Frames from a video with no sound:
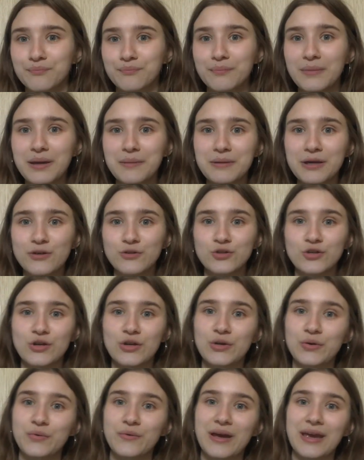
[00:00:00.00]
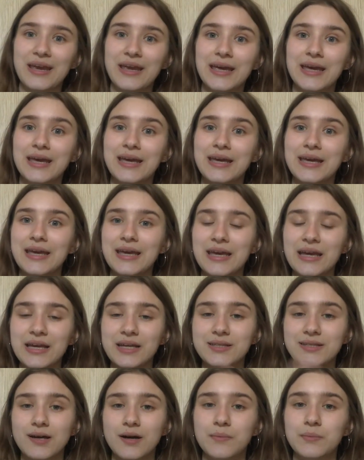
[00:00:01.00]
Maybe I'll show you a
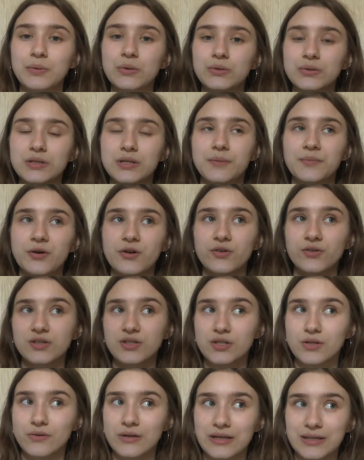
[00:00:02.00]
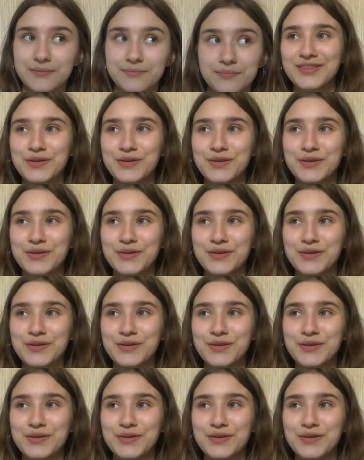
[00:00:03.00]
example somewhere on the screen.